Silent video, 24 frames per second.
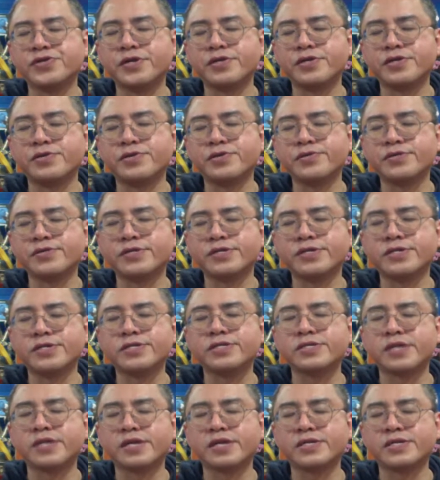and notice
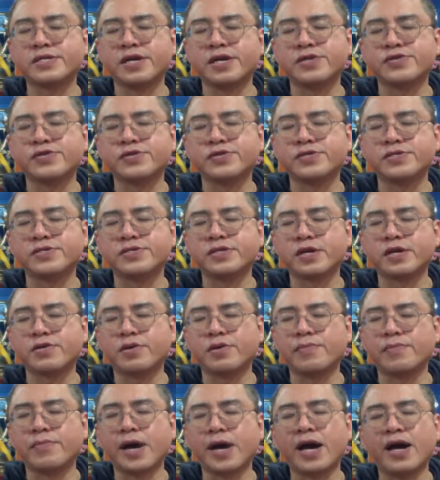sensations at
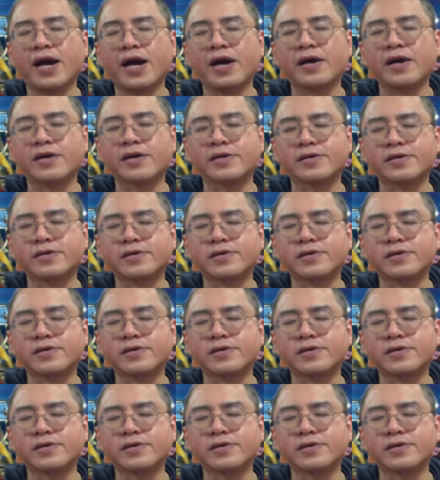your back.